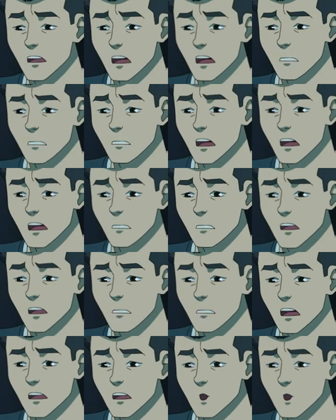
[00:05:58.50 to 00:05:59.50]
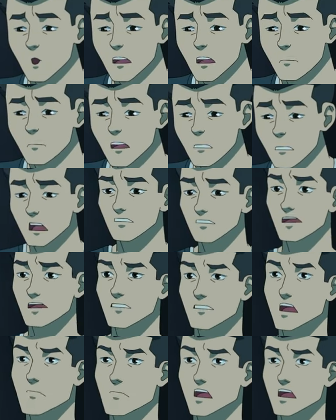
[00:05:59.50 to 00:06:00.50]
as Nolan Grayson as his
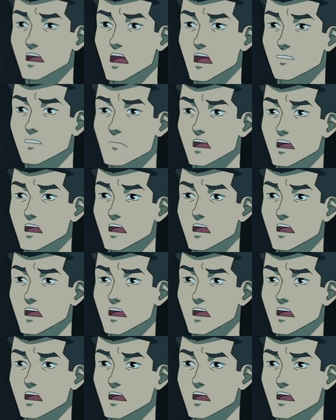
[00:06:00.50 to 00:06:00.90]
last words.